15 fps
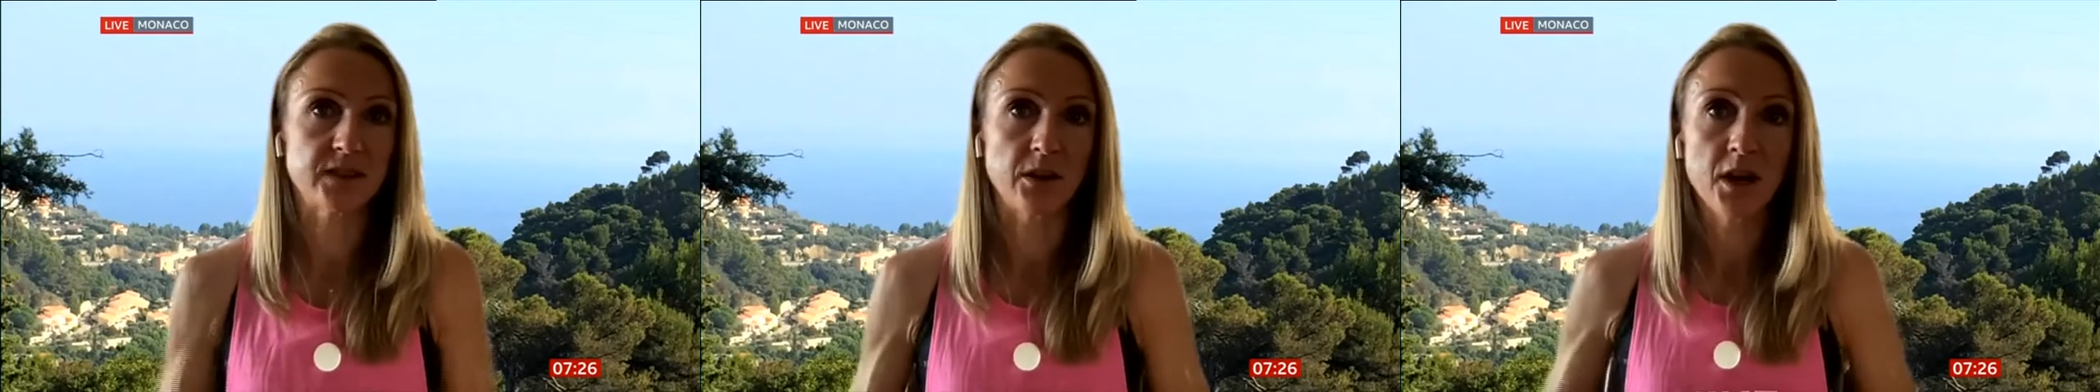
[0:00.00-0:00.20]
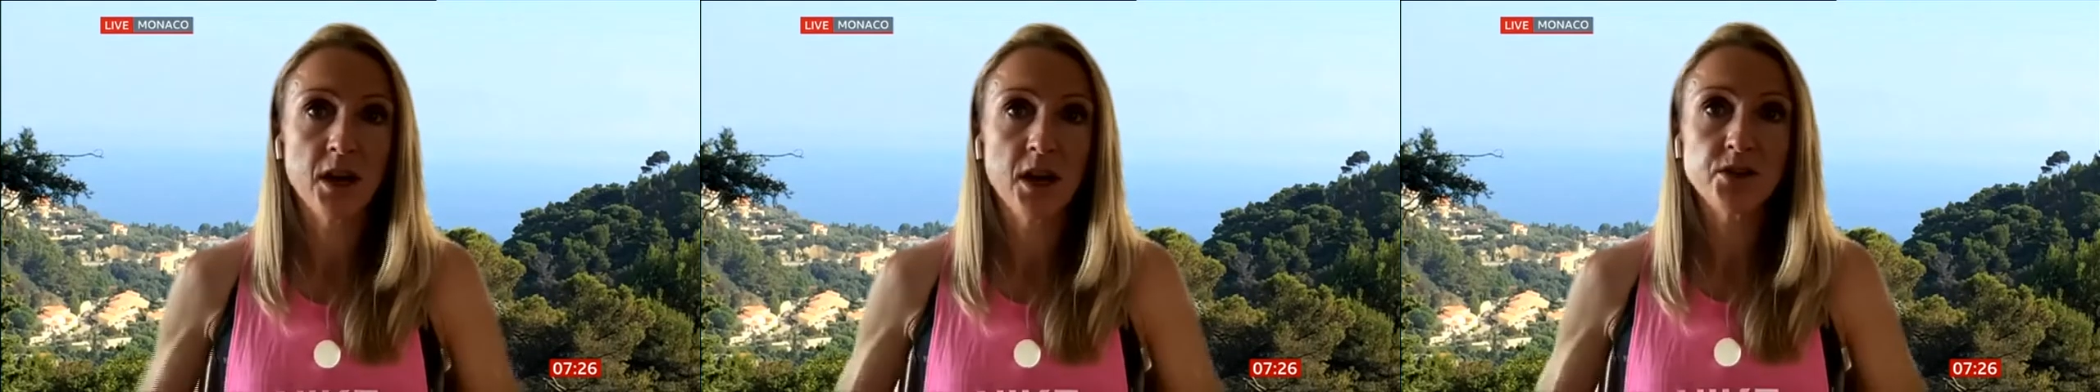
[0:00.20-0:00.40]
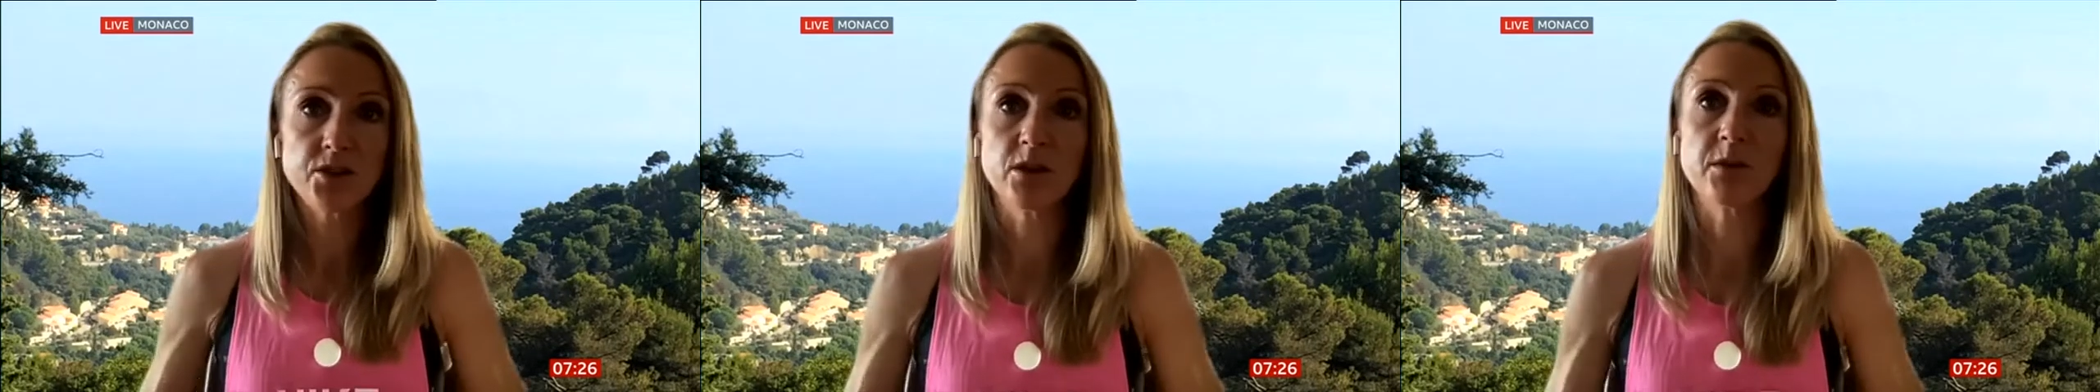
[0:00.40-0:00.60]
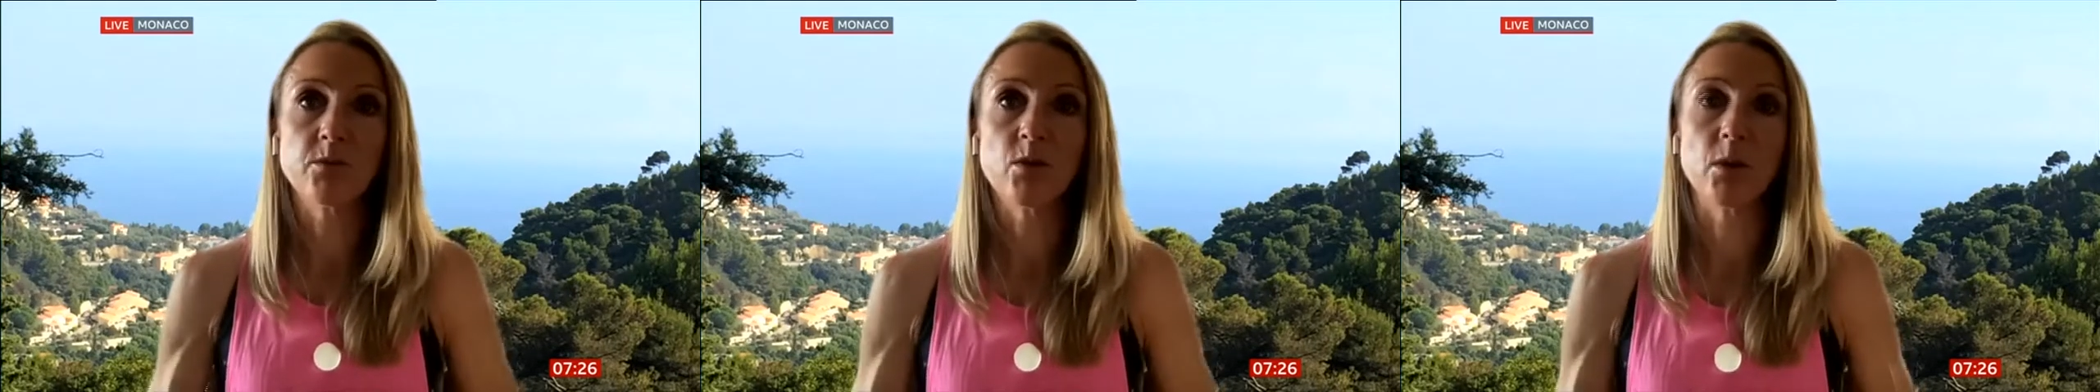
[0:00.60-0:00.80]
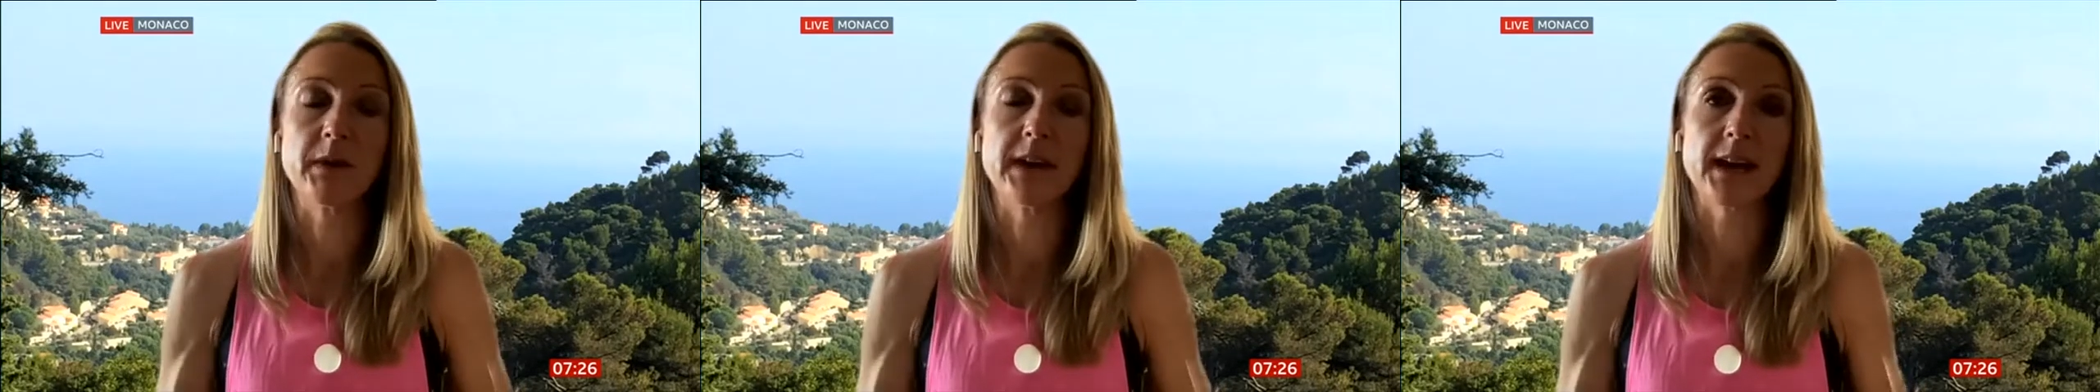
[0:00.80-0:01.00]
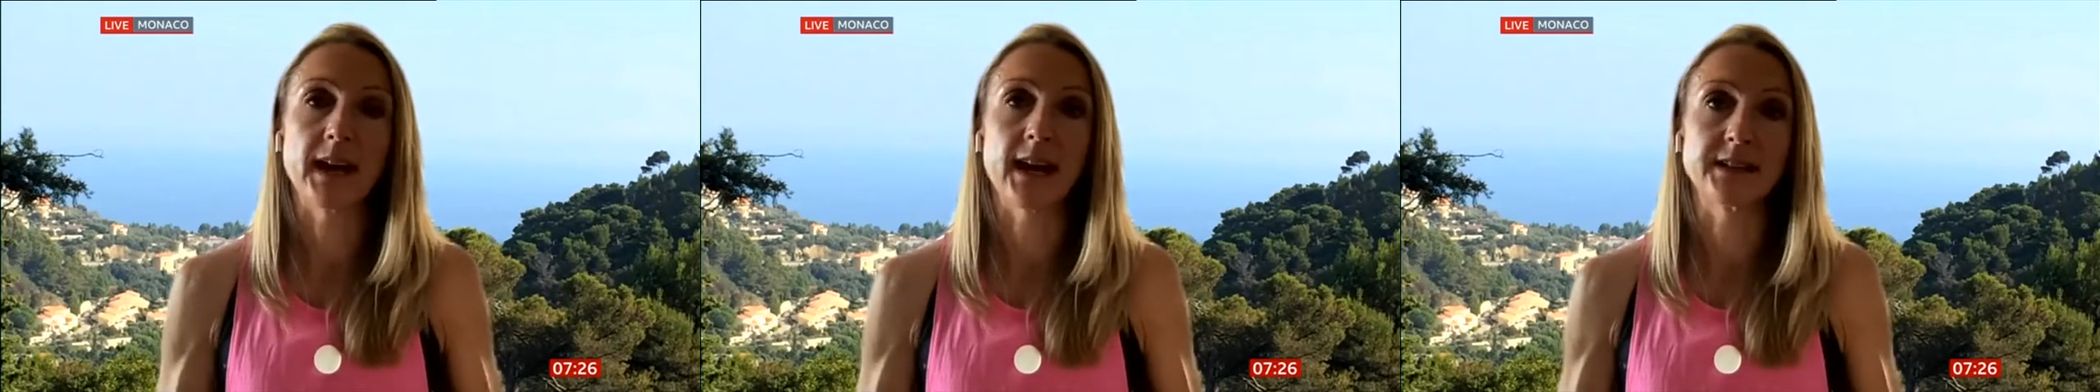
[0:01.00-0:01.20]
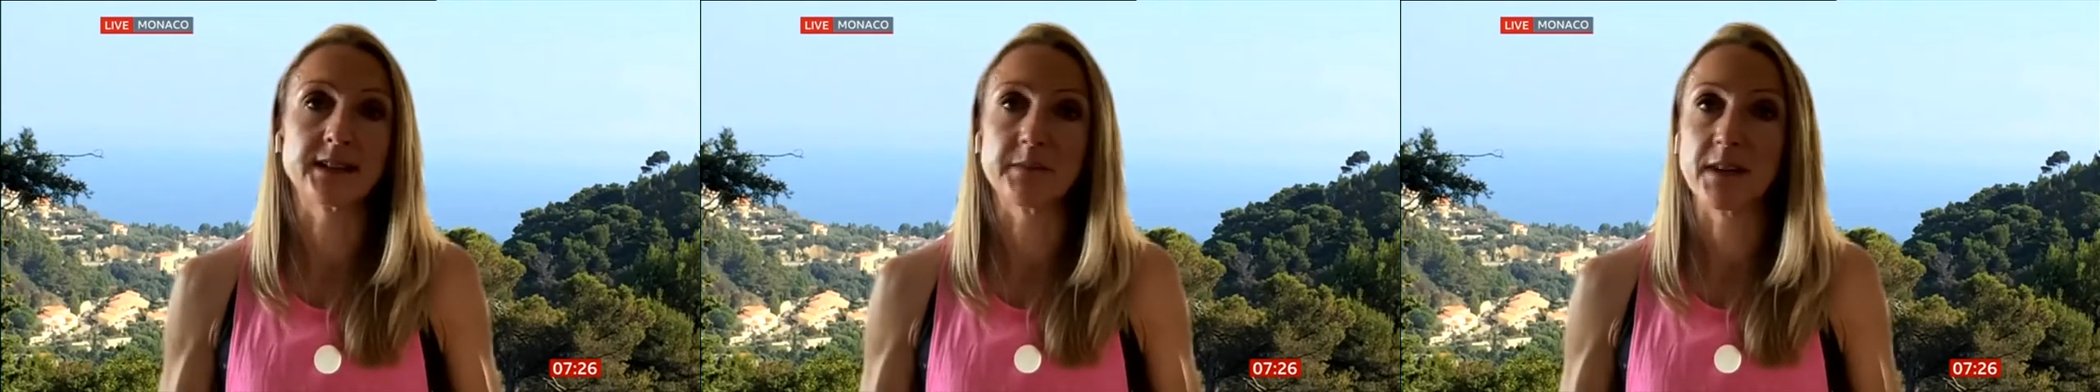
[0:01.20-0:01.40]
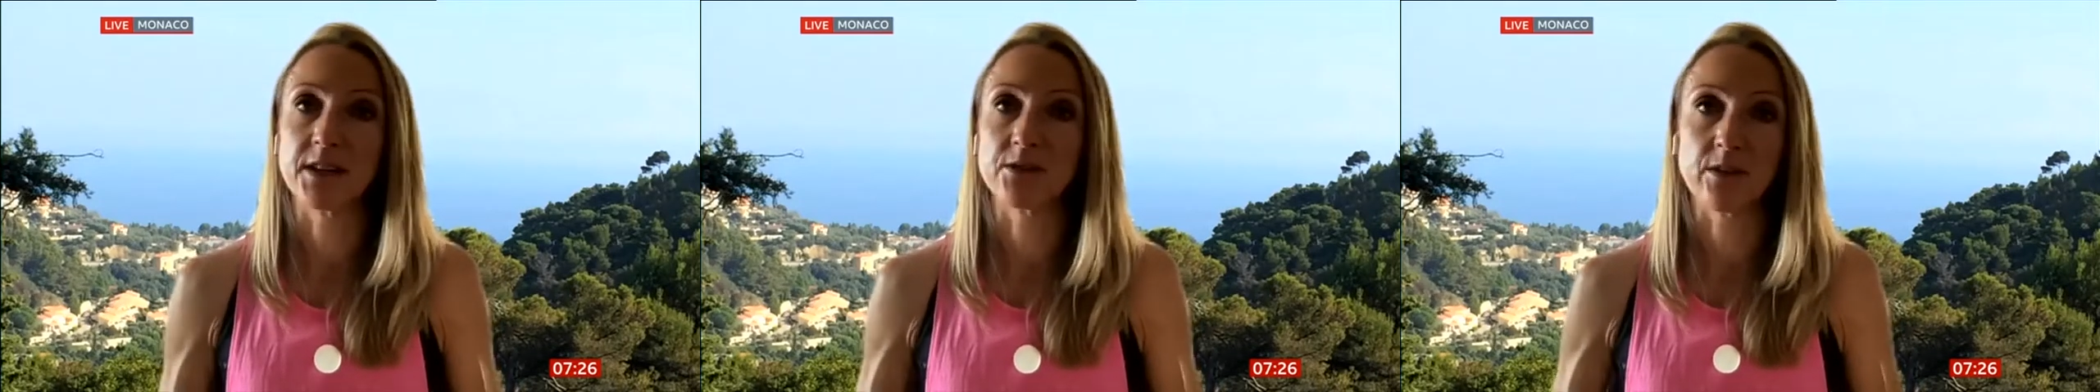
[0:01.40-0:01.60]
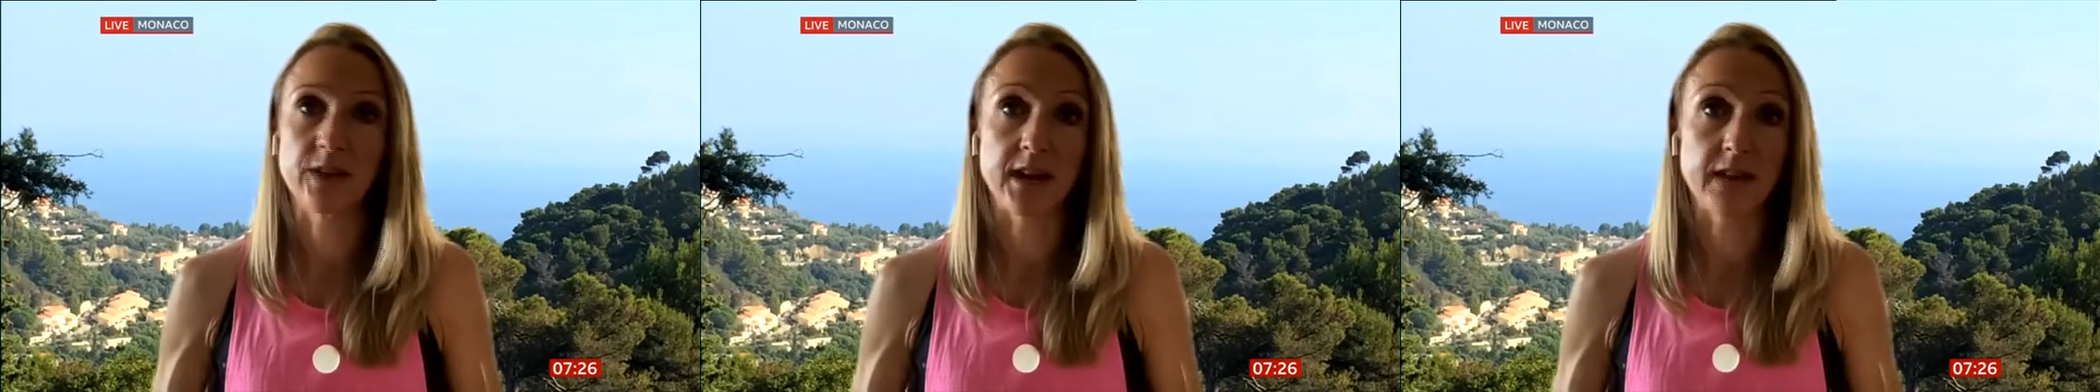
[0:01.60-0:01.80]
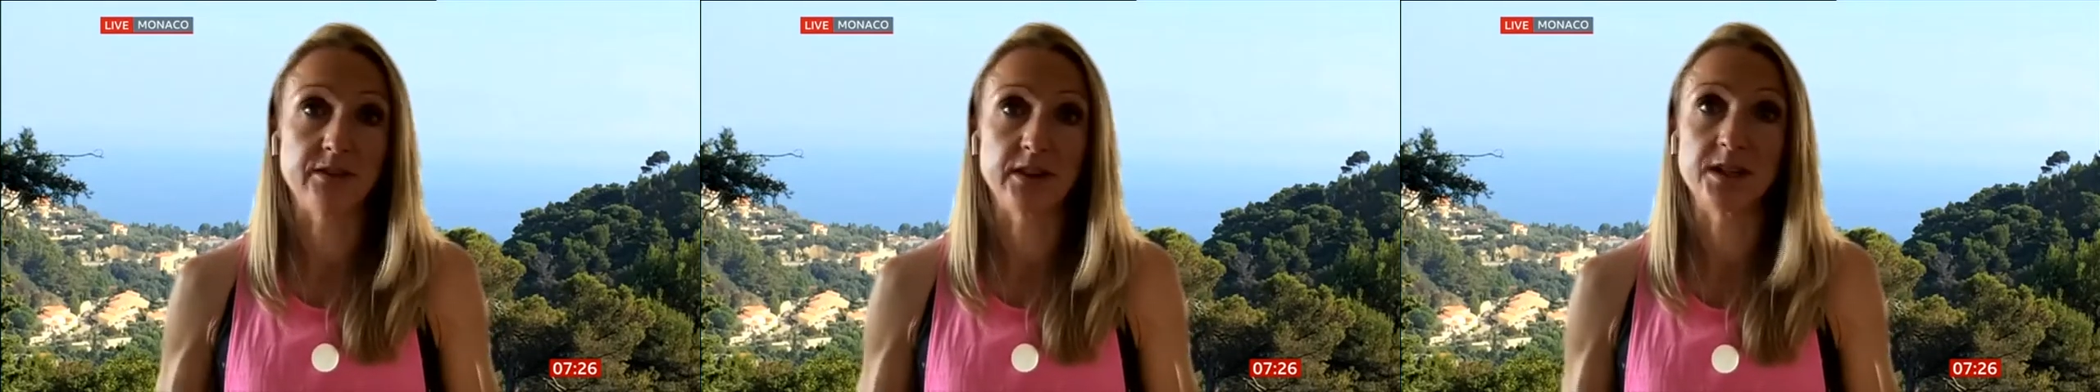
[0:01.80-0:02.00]
So doing what we can to make sure
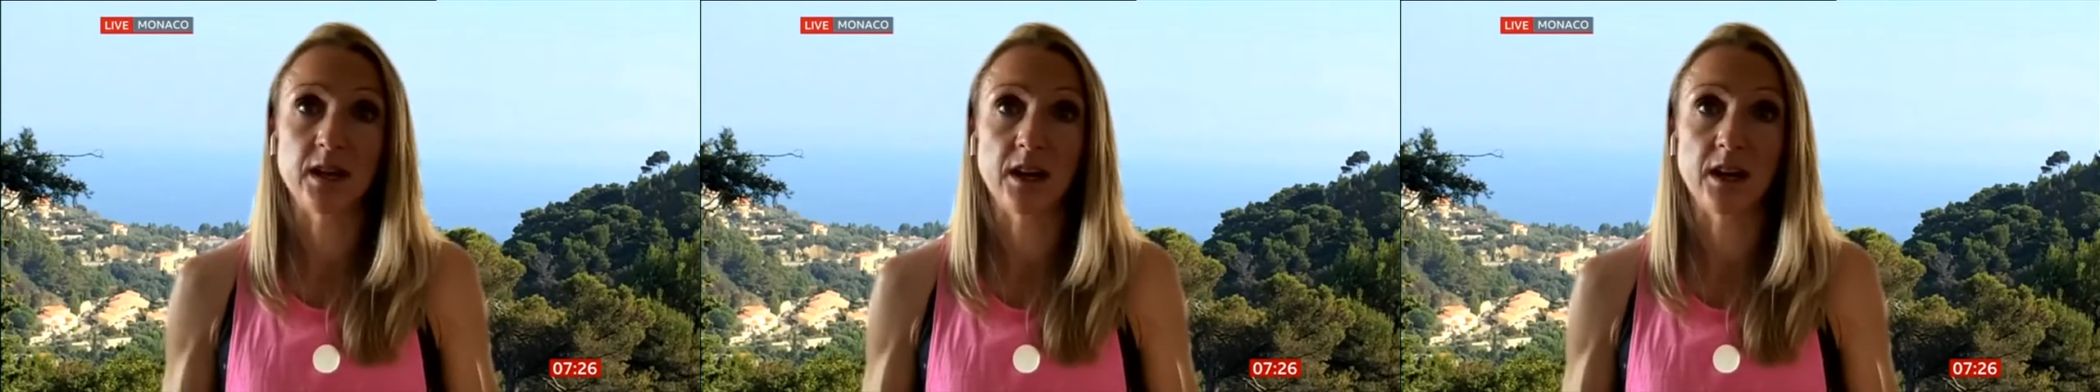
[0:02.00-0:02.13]
that every